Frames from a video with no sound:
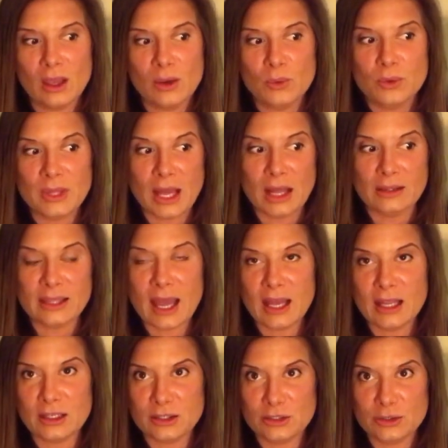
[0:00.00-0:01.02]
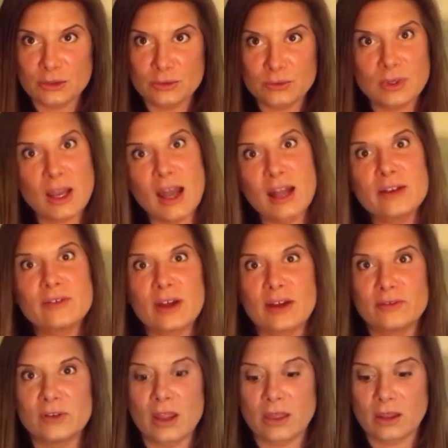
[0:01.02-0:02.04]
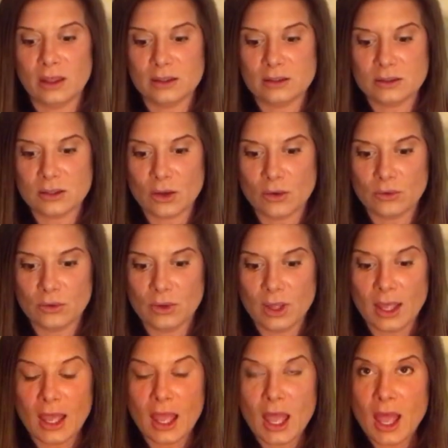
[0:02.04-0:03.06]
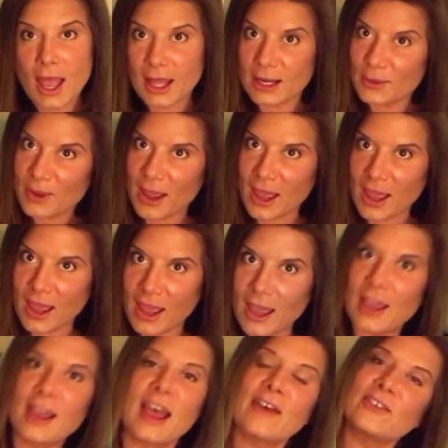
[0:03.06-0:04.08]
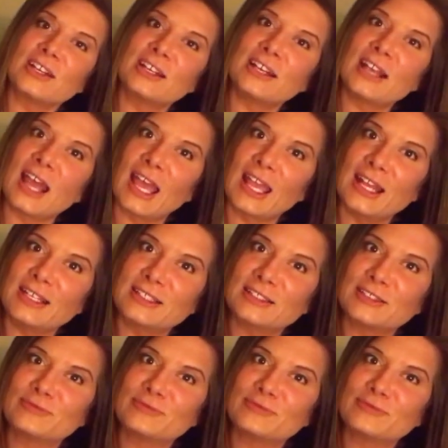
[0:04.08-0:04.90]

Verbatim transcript: without that, you kind of have nothing. So, anyway, have a good night.